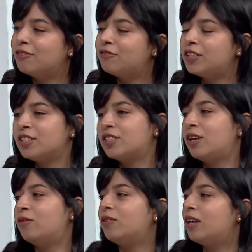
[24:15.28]
First
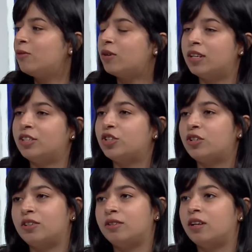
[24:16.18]
I want to
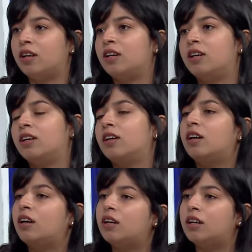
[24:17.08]
join
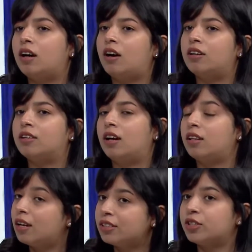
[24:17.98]
a
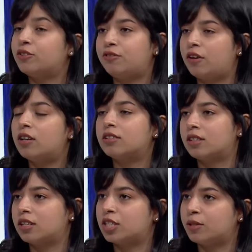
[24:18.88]
lot of art
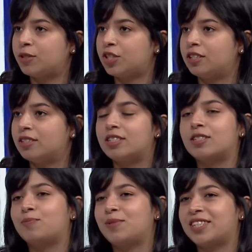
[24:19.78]
exhibitions,
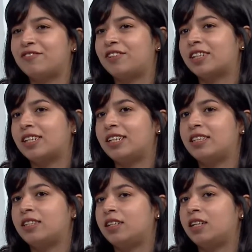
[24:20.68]

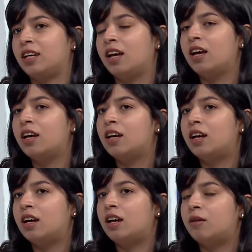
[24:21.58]
specifically the
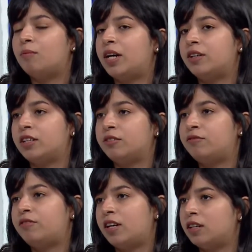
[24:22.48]
Bahrain
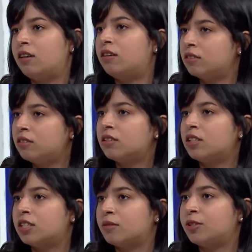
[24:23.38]
Fine Art
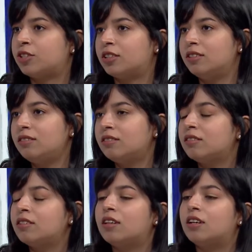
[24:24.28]
exhibition.
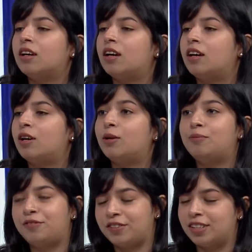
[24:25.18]

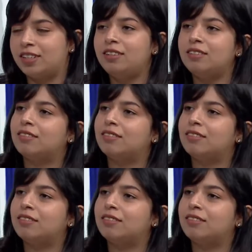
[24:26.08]
Hopefully